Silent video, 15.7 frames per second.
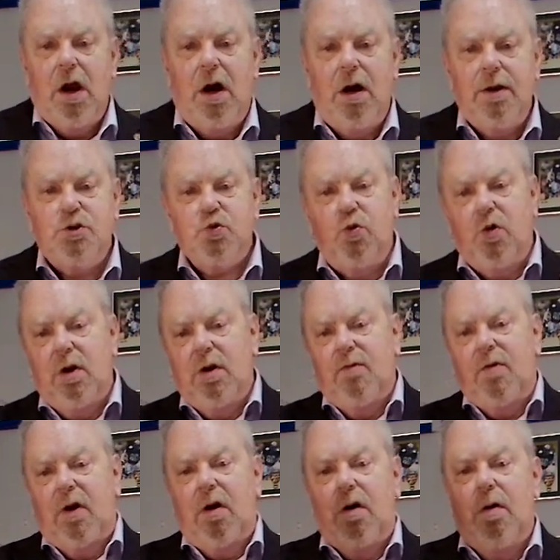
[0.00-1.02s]
It's one of
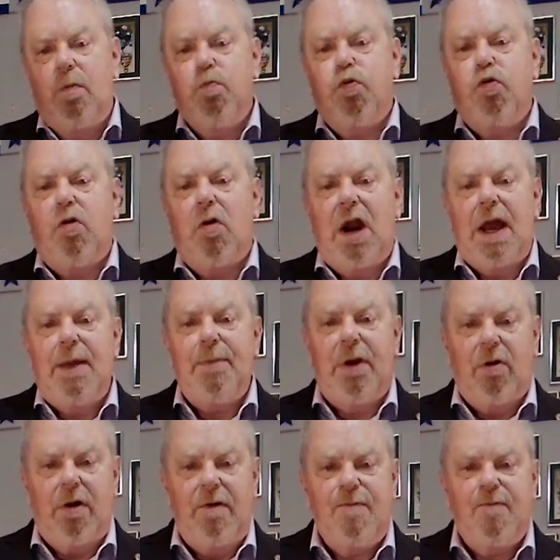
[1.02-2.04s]
our
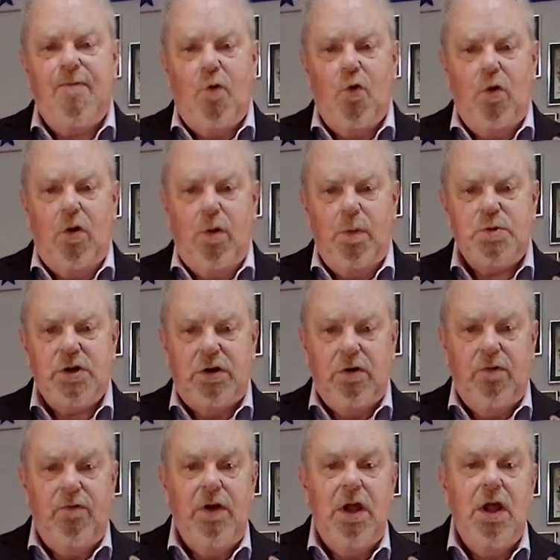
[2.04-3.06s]
primary forms
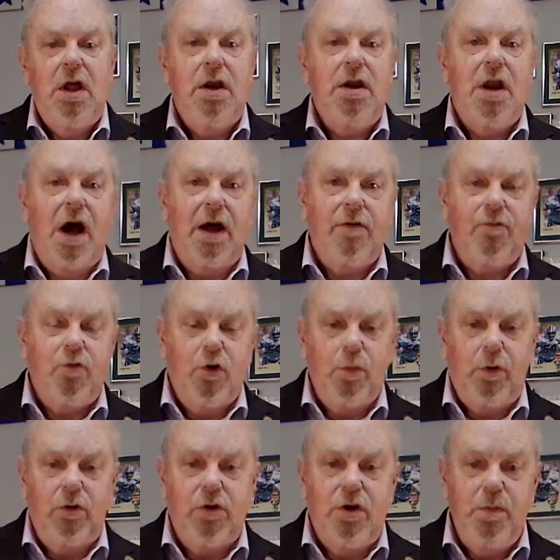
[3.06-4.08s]
of
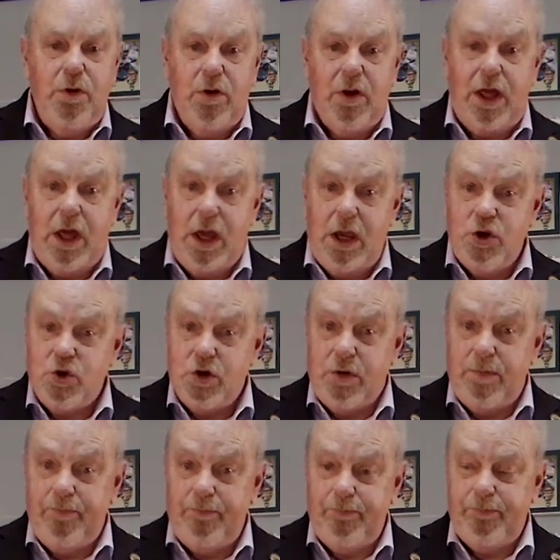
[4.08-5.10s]
nonverbal communication.